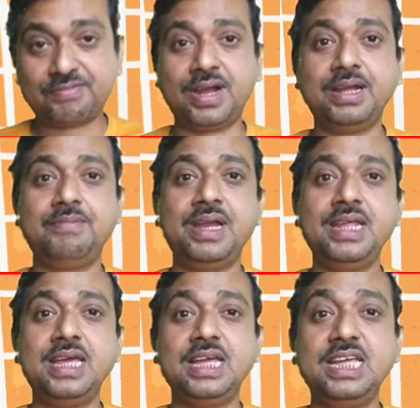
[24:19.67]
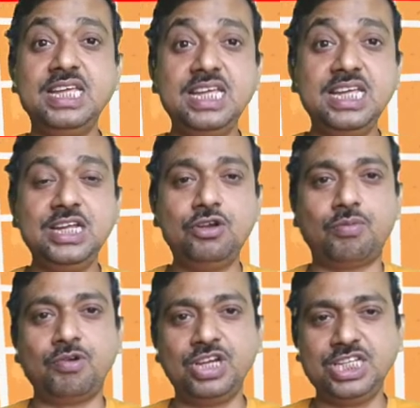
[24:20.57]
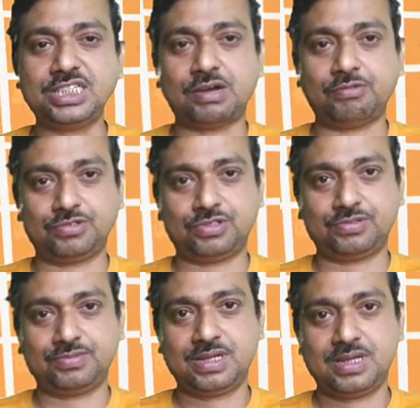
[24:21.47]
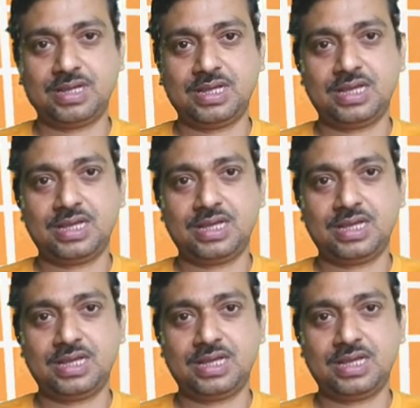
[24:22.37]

find many E, double E sounds.